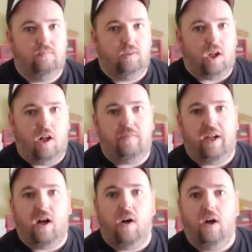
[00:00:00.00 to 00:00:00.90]
carving
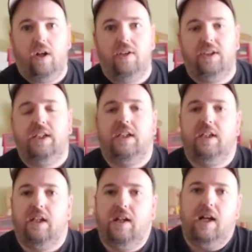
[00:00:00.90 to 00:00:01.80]
out on
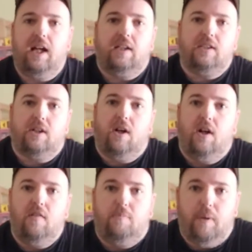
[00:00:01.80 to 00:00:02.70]
the
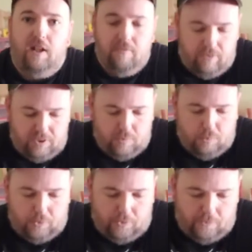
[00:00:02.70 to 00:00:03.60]
X-Carve by
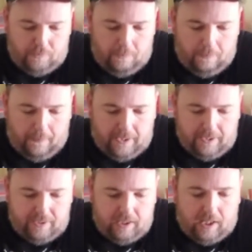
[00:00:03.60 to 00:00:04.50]
Inventables.
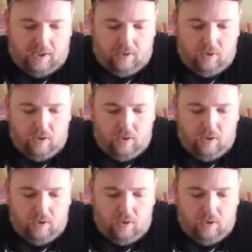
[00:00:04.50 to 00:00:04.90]
Now,